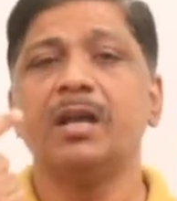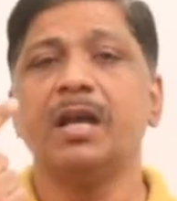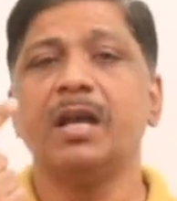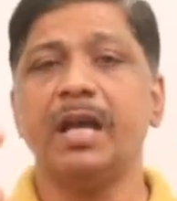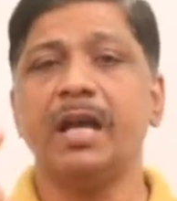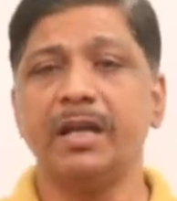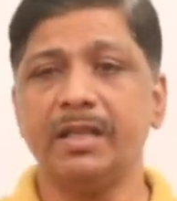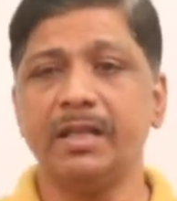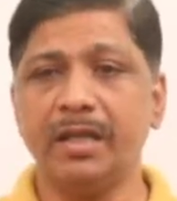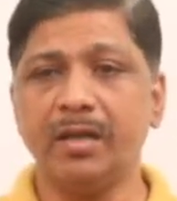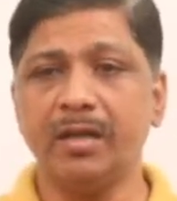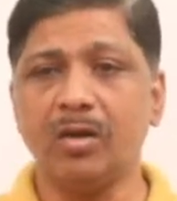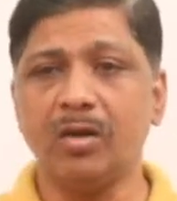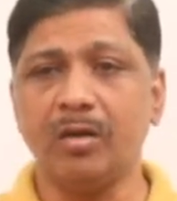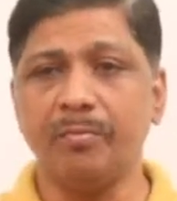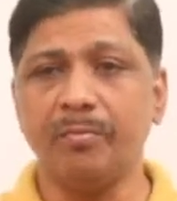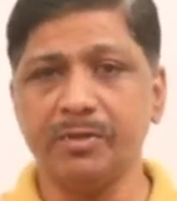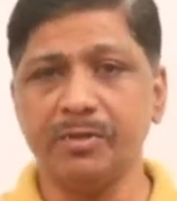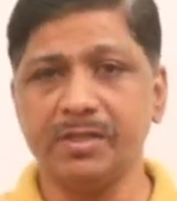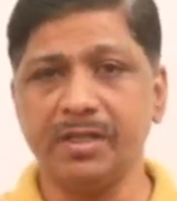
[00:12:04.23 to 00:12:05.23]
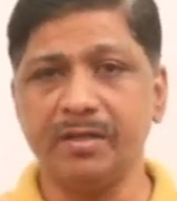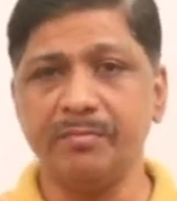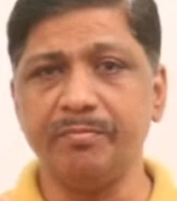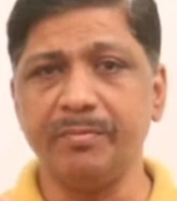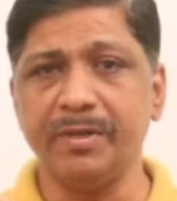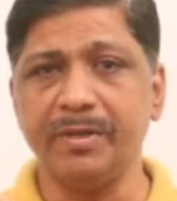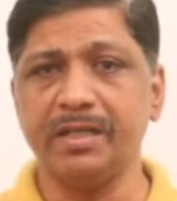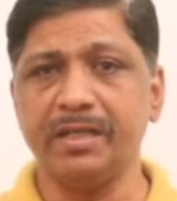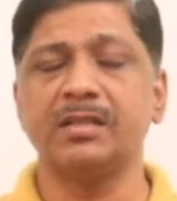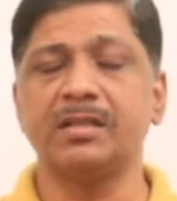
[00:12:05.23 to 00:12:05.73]
and their opposite
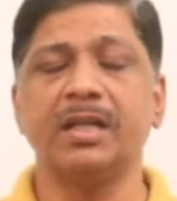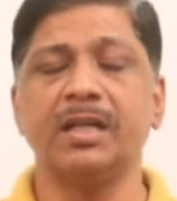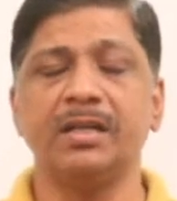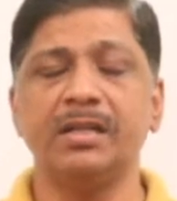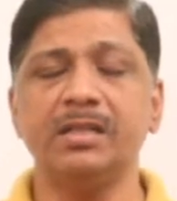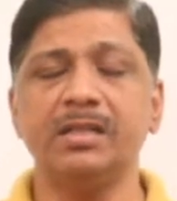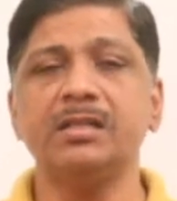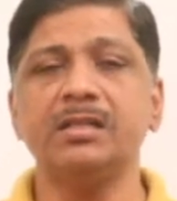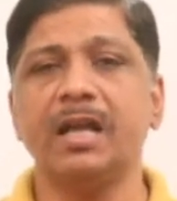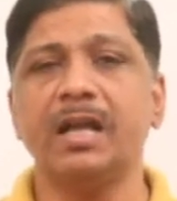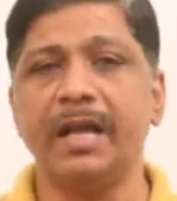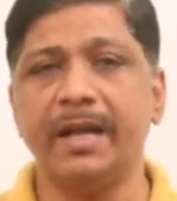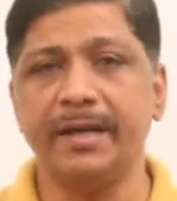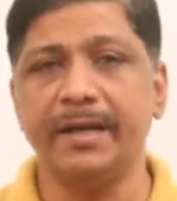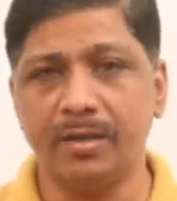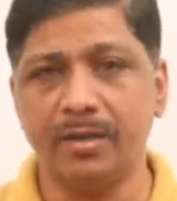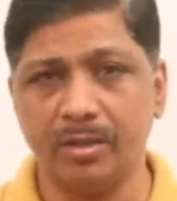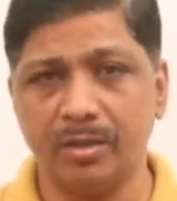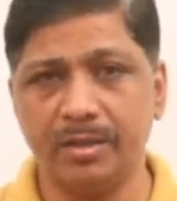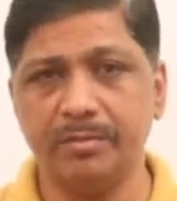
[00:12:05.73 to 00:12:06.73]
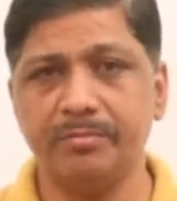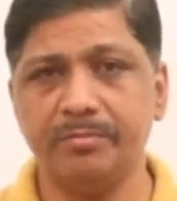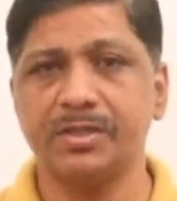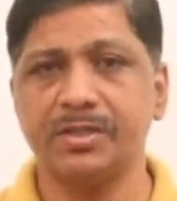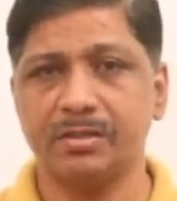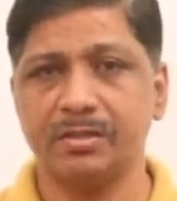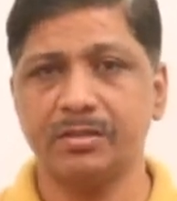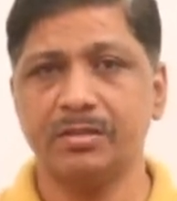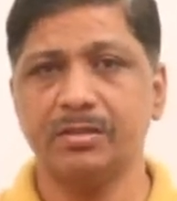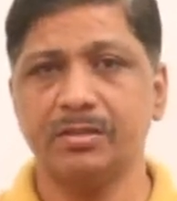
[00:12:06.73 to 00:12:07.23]
meanings, that is
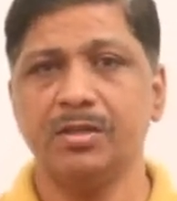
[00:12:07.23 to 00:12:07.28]
antonyms.